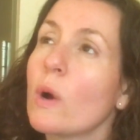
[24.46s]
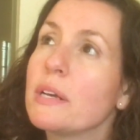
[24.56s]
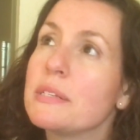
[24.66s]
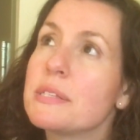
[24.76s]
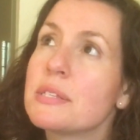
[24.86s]

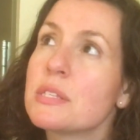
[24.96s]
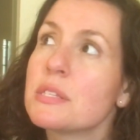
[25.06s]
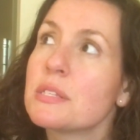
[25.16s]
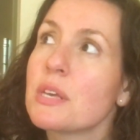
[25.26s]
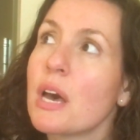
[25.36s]
was
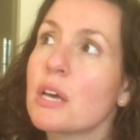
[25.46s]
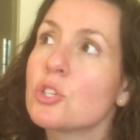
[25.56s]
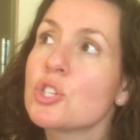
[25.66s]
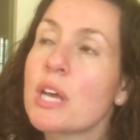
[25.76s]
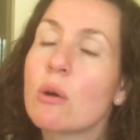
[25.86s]

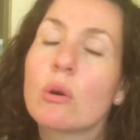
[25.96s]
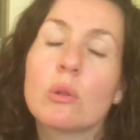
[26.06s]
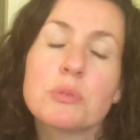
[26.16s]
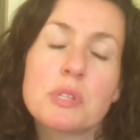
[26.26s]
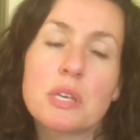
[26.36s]
just how
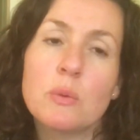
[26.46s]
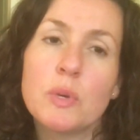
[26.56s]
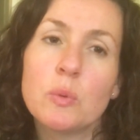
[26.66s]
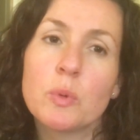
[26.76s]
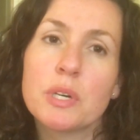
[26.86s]
closely
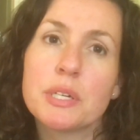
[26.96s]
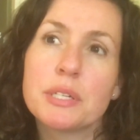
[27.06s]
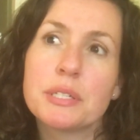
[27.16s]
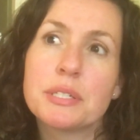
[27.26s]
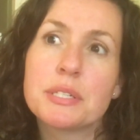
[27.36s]
we
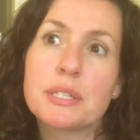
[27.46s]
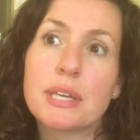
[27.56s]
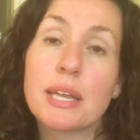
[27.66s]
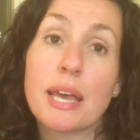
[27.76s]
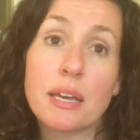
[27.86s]
would
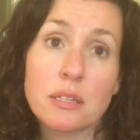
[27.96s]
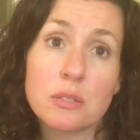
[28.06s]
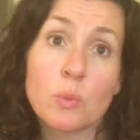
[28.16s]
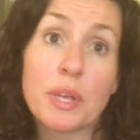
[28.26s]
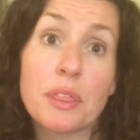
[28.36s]

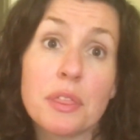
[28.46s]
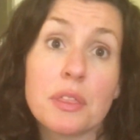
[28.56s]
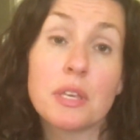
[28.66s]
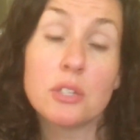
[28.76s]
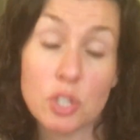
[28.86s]
connect with
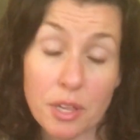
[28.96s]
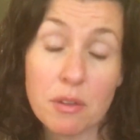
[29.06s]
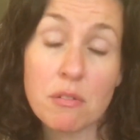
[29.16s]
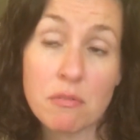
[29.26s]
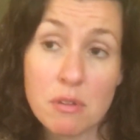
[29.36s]
each
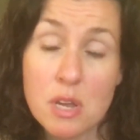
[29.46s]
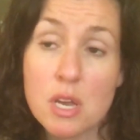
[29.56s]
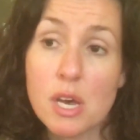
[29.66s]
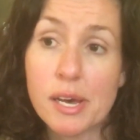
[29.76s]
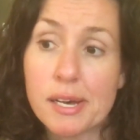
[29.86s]
other.
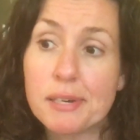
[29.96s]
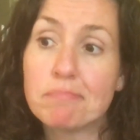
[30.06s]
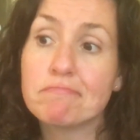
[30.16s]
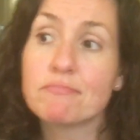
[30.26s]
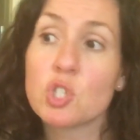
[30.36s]
Mm-hmm.
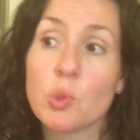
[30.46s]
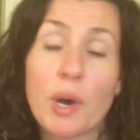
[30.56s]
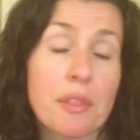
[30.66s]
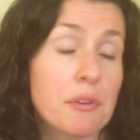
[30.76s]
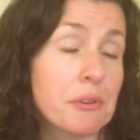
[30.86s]
Um, so
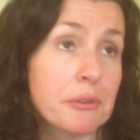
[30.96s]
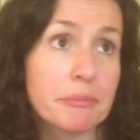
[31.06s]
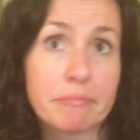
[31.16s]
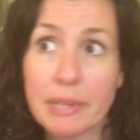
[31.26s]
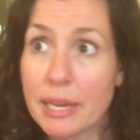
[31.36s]

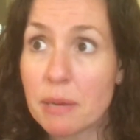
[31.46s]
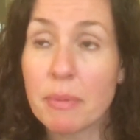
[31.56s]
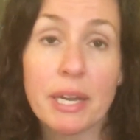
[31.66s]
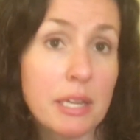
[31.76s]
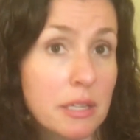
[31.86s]
other
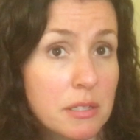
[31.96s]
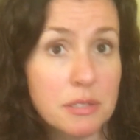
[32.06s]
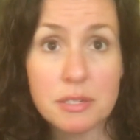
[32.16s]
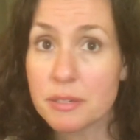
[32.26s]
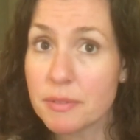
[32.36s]

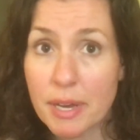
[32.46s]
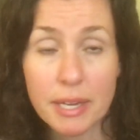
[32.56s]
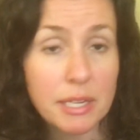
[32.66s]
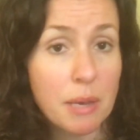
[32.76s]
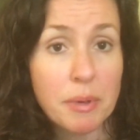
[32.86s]
like-minded
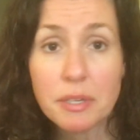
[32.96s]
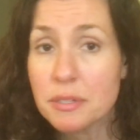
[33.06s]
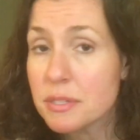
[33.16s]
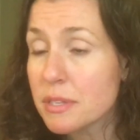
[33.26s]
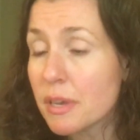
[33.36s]

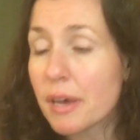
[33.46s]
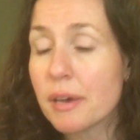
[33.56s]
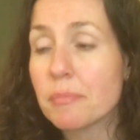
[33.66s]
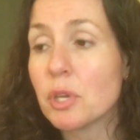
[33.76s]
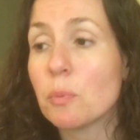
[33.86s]
academics, mm-hmm.
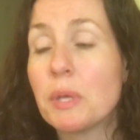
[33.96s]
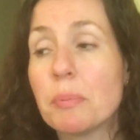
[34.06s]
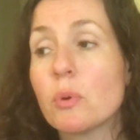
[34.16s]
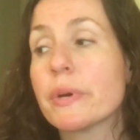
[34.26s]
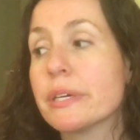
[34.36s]
um, you know,
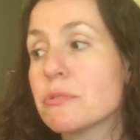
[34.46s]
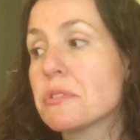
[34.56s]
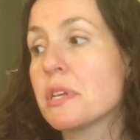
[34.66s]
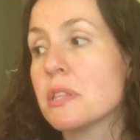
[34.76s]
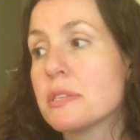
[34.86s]
people who are
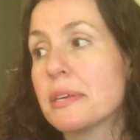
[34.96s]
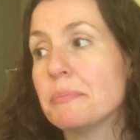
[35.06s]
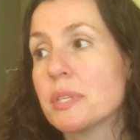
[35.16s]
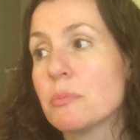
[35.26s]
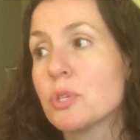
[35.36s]
interested in the
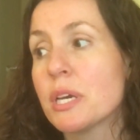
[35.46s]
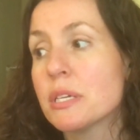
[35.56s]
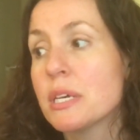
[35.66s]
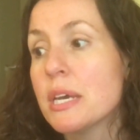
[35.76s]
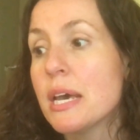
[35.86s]
same
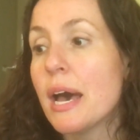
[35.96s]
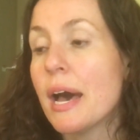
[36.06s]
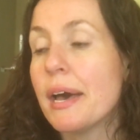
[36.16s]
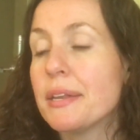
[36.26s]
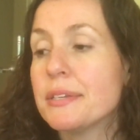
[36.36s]
subject
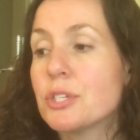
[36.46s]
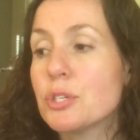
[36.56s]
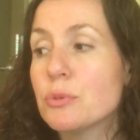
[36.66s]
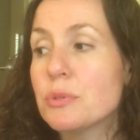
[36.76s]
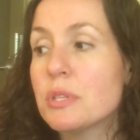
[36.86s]
and
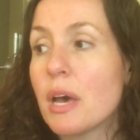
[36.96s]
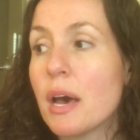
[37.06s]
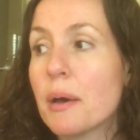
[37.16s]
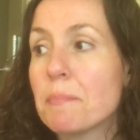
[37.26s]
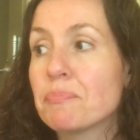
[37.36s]
issues,
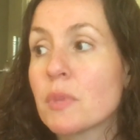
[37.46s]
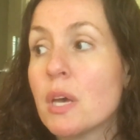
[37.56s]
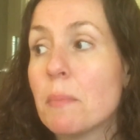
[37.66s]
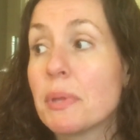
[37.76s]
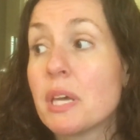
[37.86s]
um,
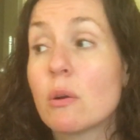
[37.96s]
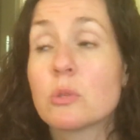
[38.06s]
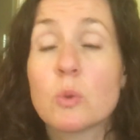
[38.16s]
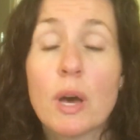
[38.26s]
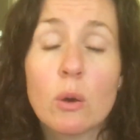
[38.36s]
but then
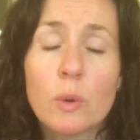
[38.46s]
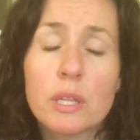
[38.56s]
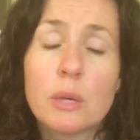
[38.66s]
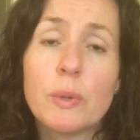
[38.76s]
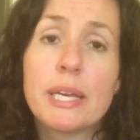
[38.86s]
also how
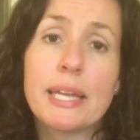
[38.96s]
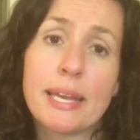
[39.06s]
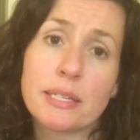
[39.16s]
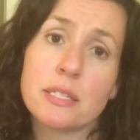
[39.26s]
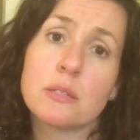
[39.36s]
quickly we
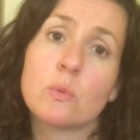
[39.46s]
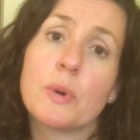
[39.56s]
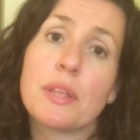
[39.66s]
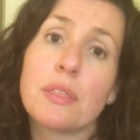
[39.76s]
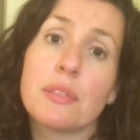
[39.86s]
connected
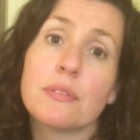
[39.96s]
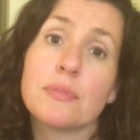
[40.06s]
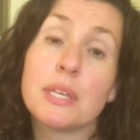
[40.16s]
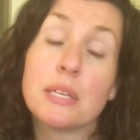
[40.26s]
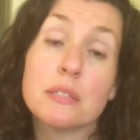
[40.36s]
with
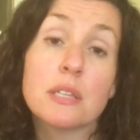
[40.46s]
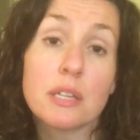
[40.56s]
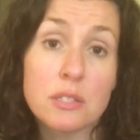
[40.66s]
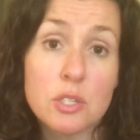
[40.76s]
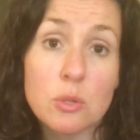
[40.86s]
the
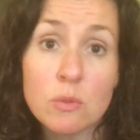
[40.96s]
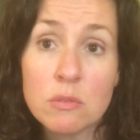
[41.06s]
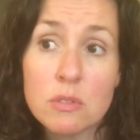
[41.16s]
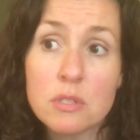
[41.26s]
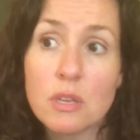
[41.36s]
inside
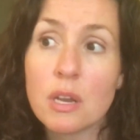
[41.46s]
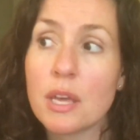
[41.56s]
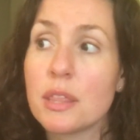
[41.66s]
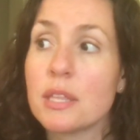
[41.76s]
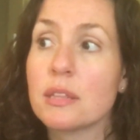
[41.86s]
students, and
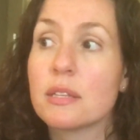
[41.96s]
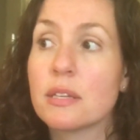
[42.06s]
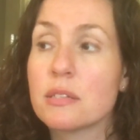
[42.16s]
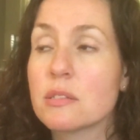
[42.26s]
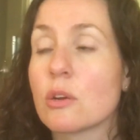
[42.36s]
I think that
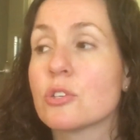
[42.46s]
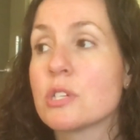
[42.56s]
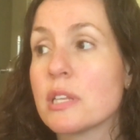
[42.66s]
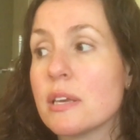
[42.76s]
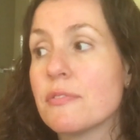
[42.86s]
that's
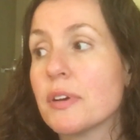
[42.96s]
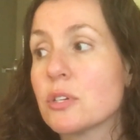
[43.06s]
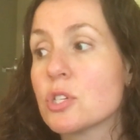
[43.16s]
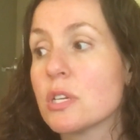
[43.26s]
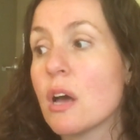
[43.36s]
largely a
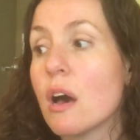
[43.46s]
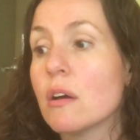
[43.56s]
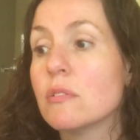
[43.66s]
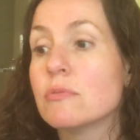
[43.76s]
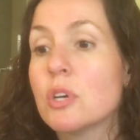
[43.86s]
function
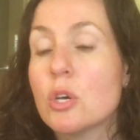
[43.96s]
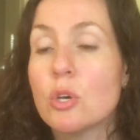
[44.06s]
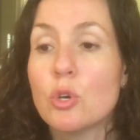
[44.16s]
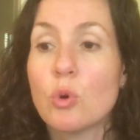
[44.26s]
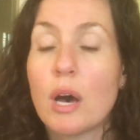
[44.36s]
of
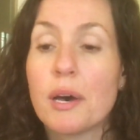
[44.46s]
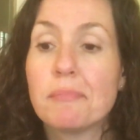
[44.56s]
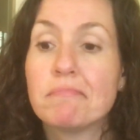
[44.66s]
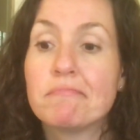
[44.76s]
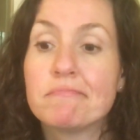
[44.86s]

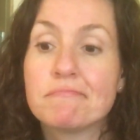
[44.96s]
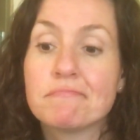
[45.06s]
um,